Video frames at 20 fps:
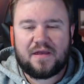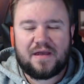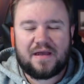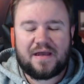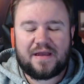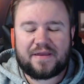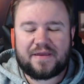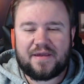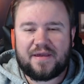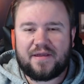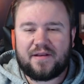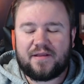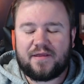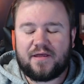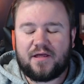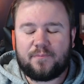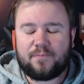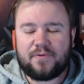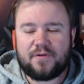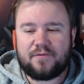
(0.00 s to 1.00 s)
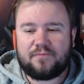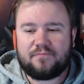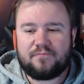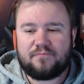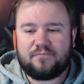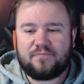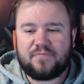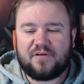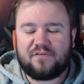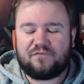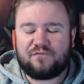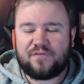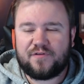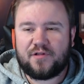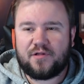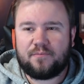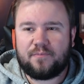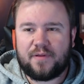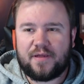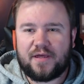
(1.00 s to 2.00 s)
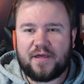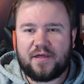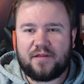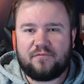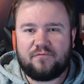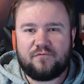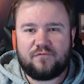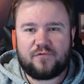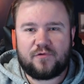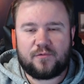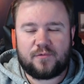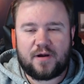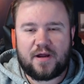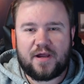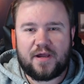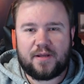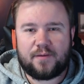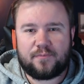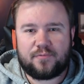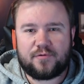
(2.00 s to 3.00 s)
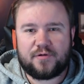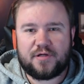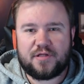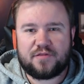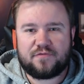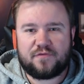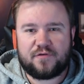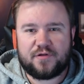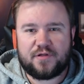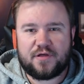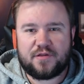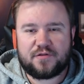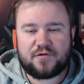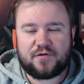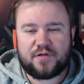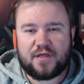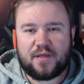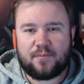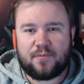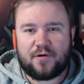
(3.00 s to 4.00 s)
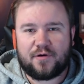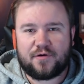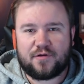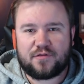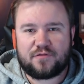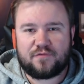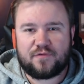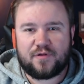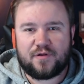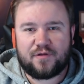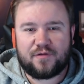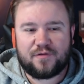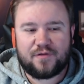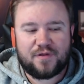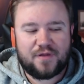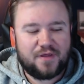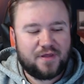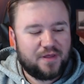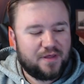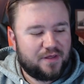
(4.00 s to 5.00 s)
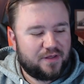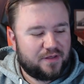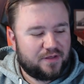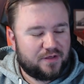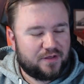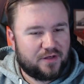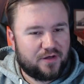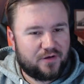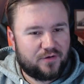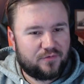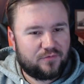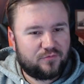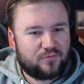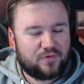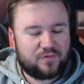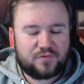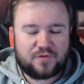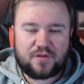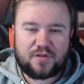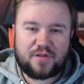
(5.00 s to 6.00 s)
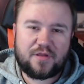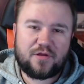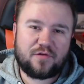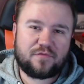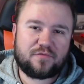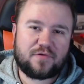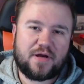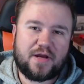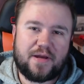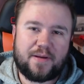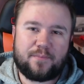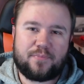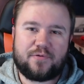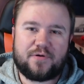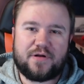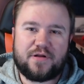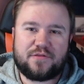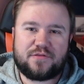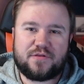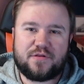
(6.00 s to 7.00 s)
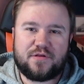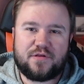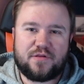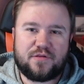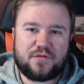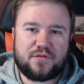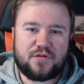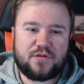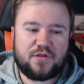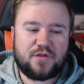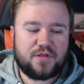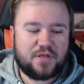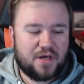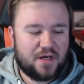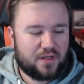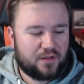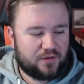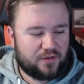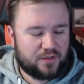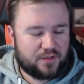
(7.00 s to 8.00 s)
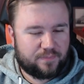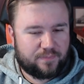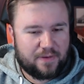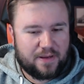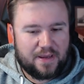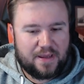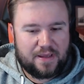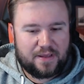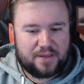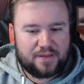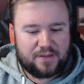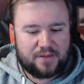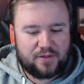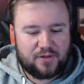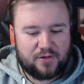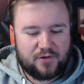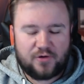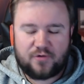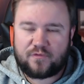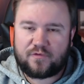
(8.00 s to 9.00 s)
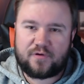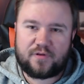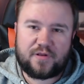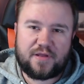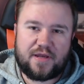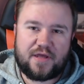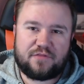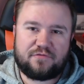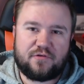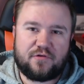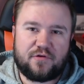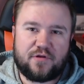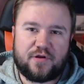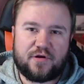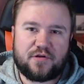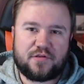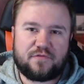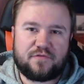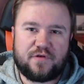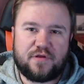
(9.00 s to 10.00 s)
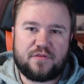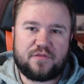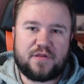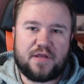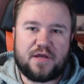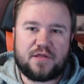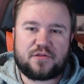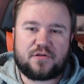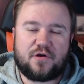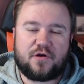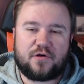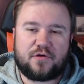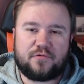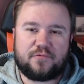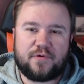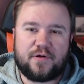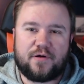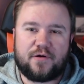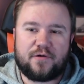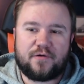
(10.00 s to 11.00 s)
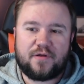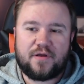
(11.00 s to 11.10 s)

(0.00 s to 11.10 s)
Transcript: I can't help it but feel bad for Ryan Preece for yesterday at Martinsville. You know, with the deal of Ryan Preece is, you got to look back over the last few years of his NASCAR career.